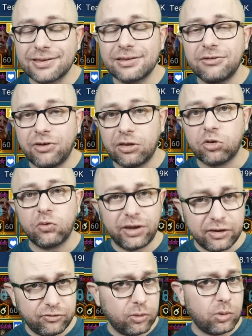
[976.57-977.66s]
the defense of
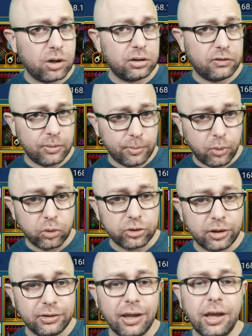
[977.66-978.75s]
everyone is
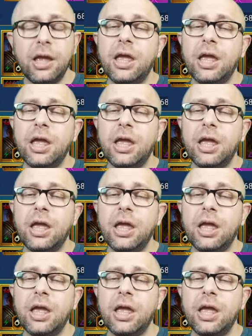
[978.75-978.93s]
important.